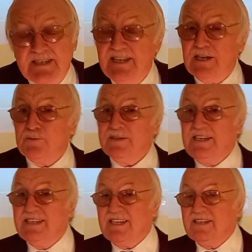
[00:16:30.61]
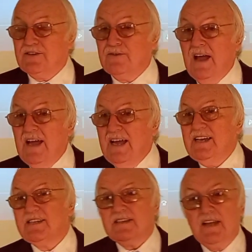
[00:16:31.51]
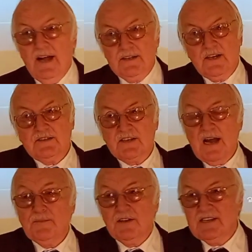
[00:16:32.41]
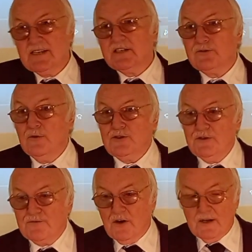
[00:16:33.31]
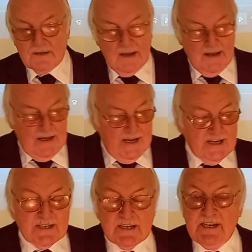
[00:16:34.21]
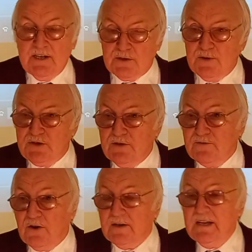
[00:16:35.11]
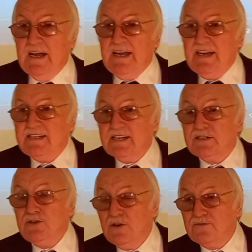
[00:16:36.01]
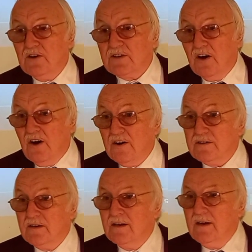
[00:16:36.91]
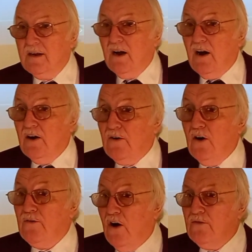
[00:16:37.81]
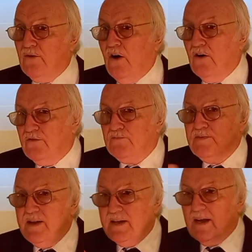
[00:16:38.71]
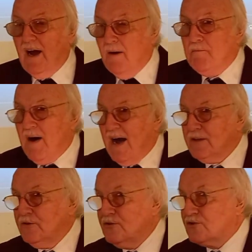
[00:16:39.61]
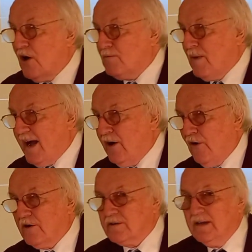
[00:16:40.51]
That's what he said to, Samuel, he says, know what you've got? He says, here's what you've got. He says, you've got a heart of me, a man who's got my heart.